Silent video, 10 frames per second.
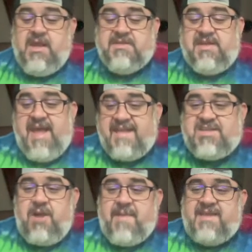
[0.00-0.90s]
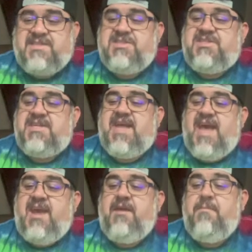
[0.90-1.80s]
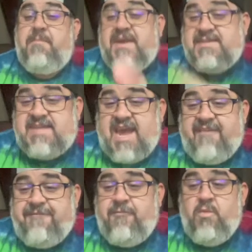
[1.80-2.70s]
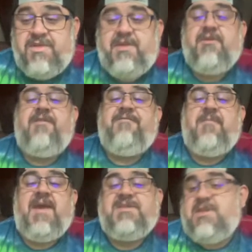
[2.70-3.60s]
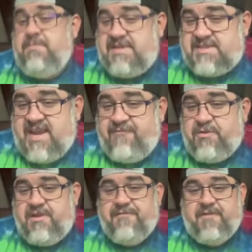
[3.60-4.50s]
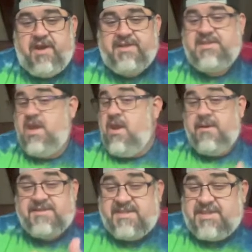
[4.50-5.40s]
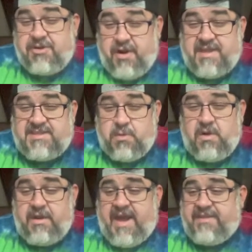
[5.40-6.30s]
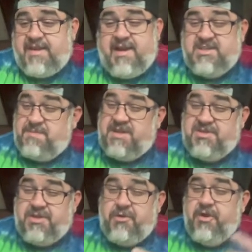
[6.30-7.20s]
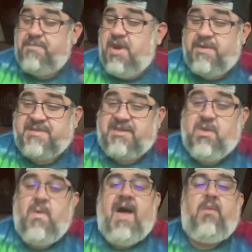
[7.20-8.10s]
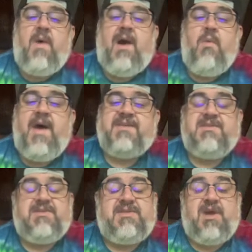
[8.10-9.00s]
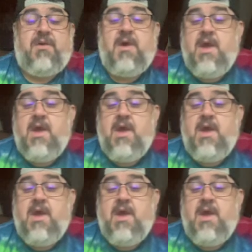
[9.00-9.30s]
So that's our message today. Be safe with your information. Be safe with your funds, because it's a crazy world out there, and especially in crypto, it's like the wild, wild west. So